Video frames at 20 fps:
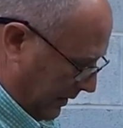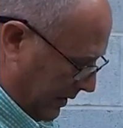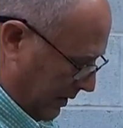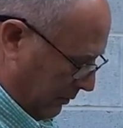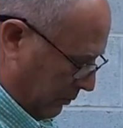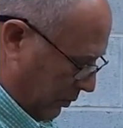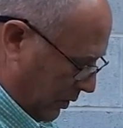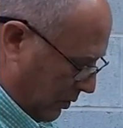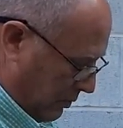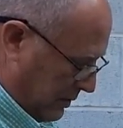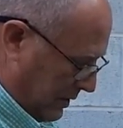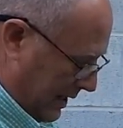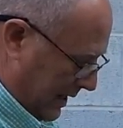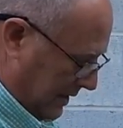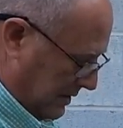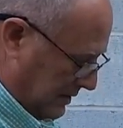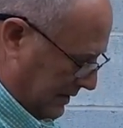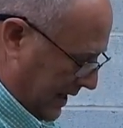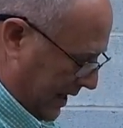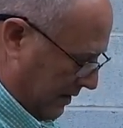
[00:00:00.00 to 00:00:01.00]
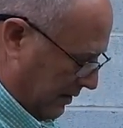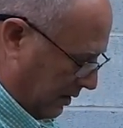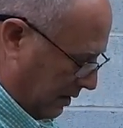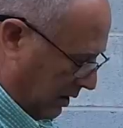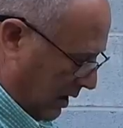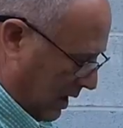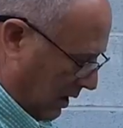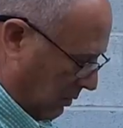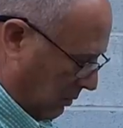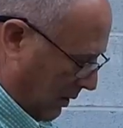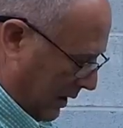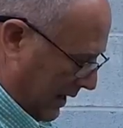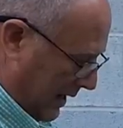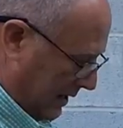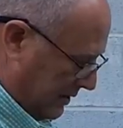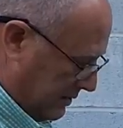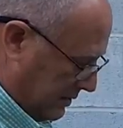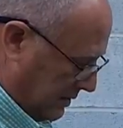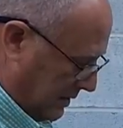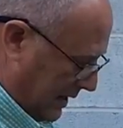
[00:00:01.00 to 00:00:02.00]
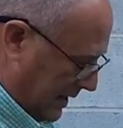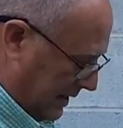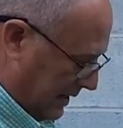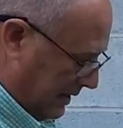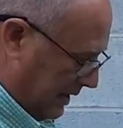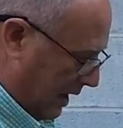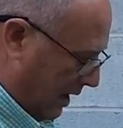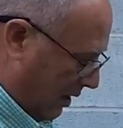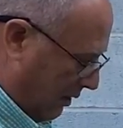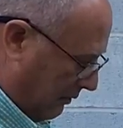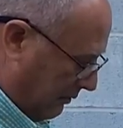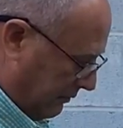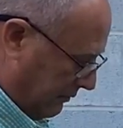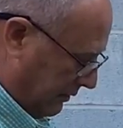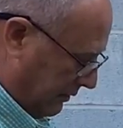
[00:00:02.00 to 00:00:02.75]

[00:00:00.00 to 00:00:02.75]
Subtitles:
It rotates counterclockwise to take it off.